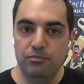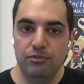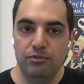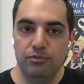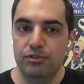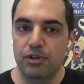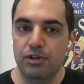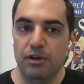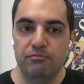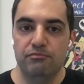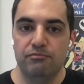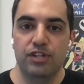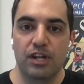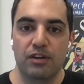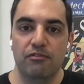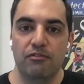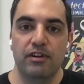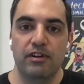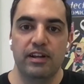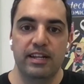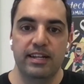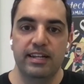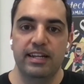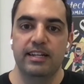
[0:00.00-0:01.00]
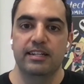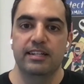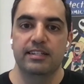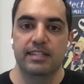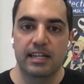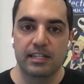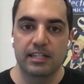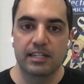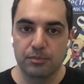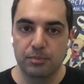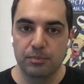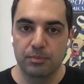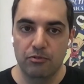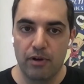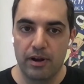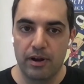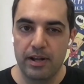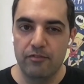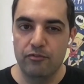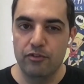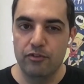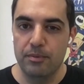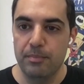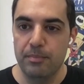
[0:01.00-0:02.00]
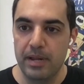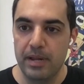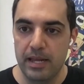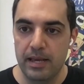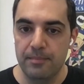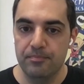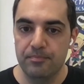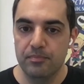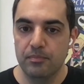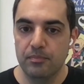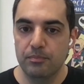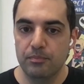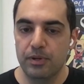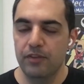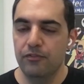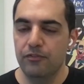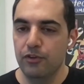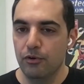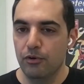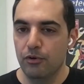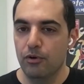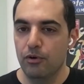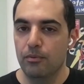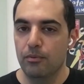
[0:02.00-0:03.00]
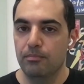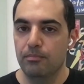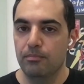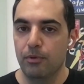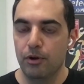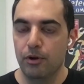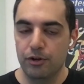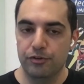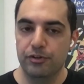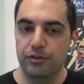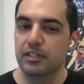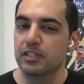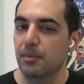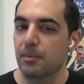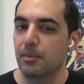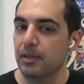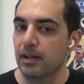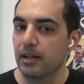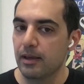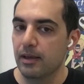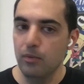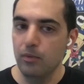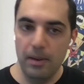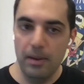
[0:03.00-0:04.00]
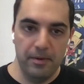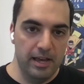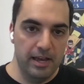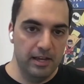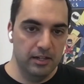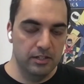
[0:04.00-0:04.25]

you don't generally need a test to be run every minute. But if you're monitoring something like